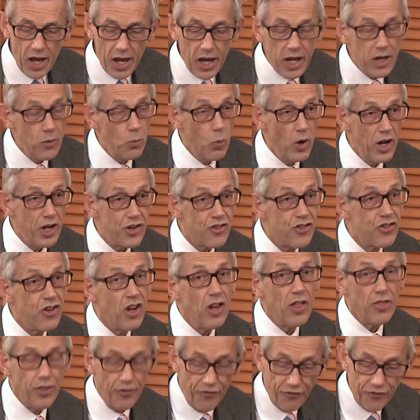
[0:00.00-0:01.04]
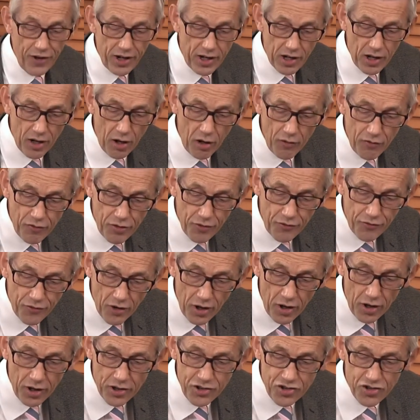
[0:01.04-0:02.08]
in which the figure of the
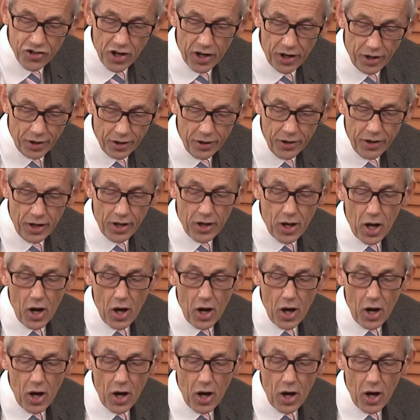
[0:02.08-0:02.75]
Virgin